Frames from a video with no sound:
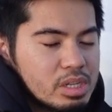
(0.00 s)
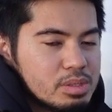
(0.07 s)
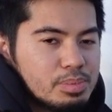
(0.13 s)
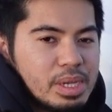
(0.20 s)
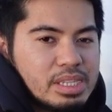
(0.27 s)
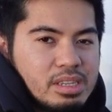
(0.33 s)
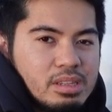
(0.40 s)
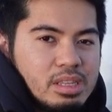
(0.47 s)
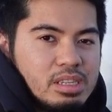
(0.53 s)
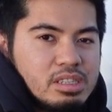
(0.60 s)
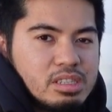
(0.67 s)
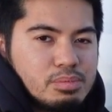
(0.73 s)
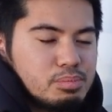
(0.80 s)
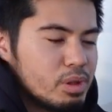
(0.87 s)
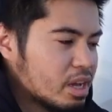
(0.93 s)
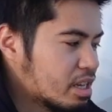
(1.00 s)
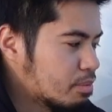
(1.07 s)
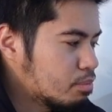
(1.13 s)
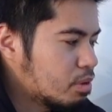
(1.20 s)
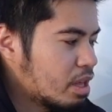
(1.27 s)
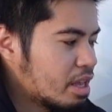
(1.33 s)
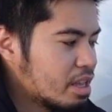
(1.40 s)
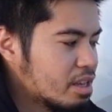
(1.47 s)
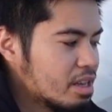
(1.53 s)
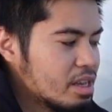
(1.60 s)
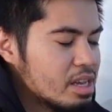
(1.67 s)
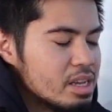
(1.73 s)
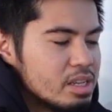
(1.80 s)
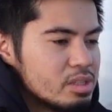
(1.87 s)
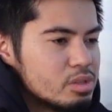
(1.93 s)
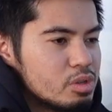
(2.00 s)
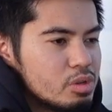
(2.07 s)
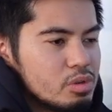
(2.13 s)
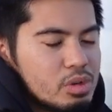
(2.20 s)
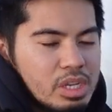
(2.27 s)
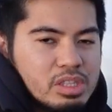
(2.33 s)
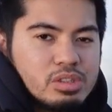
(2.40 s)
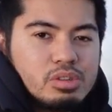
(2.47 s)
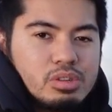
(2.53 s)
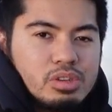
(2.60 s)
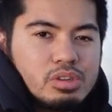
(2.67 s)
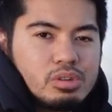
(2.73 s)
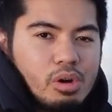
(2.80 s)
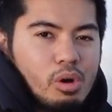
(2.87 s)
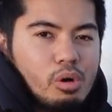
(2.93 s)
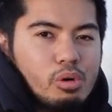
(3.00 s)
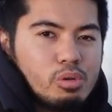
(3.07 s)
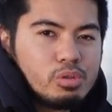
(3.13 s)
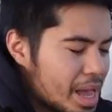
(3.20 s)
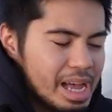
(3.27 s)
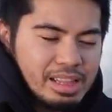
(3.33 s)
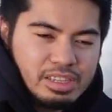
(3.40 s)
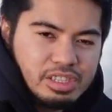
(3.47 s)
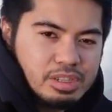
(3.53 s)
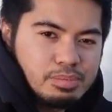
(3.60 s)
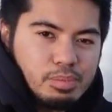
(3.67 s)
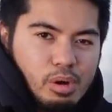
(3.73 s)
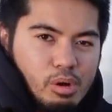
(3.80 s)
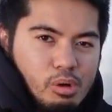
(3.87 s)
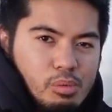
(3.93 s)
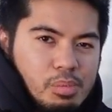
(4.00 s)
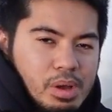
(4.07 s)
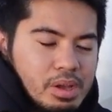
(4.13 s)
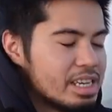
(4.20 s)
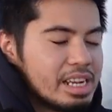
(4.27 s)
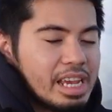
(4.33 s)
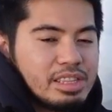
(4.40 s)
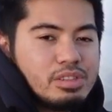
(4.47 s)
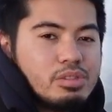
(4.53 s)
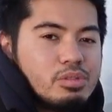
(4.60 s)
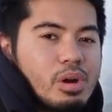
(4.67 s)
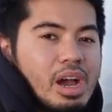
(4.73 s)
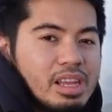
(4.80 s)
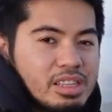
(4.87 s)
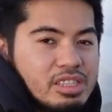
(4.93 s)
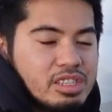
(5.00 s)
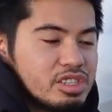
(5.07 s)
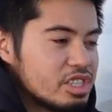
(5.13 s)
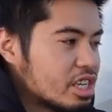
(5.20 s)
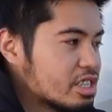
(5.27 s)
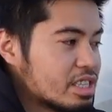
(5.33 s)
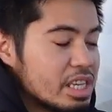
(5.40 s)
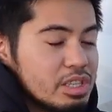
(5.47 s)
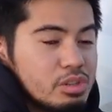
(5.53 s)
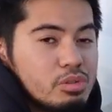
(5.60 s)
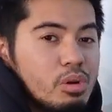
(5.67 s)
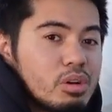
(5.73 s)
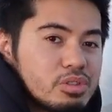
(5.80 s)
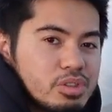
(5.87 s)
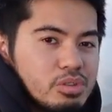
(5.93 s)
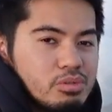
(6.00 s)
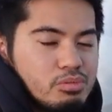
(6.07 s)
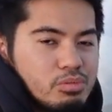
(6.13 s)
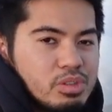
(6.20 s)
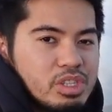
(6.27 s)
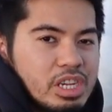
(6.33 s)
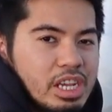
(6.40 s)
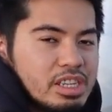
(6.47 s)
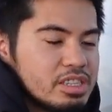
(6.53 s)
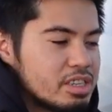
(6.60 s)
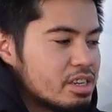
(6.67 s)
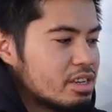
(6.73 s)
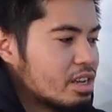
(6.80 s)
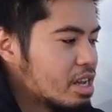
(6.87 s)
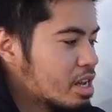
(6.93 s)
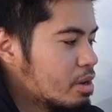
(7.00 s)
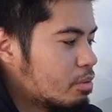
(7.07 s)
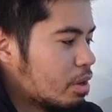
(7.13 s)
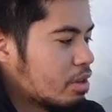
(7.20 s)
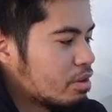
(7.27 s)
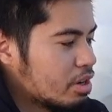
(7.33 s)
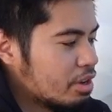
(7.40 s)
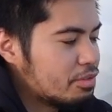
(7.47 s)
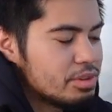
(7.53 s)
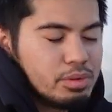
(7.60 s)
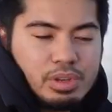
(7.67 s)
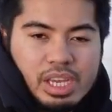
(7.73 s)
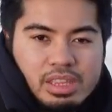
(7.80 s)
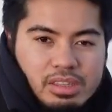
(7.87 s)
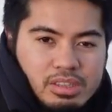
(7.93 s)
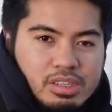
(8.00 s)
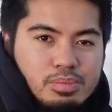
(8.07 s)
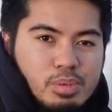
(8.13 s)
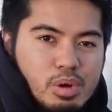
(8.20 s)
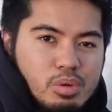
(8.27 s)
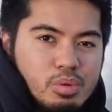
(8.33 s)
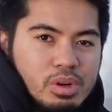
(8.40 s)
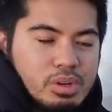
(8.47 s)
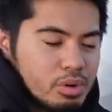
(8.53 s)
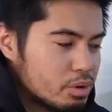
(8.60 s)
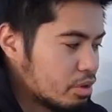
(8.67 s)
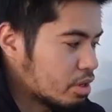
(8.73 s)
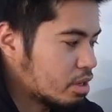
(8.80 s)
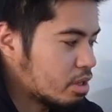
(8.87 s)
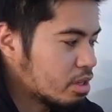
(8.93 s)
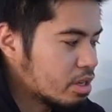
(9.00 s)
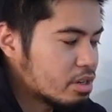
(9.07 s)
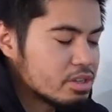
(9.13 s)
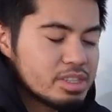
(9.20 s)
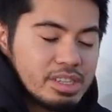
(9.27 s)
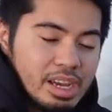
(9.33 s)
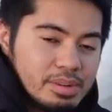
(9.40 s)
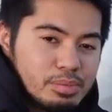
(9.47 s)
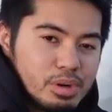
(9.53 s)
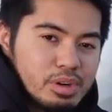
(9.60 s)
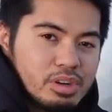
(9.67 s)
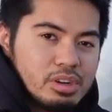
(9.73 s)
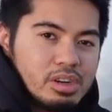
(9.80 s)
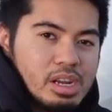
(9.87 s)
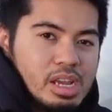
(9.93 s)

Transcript: it's basically just plug and play to into your old halogen bulb, and I do highly suggest that you also will change it, whether if you get the smoke one or the clear side marker.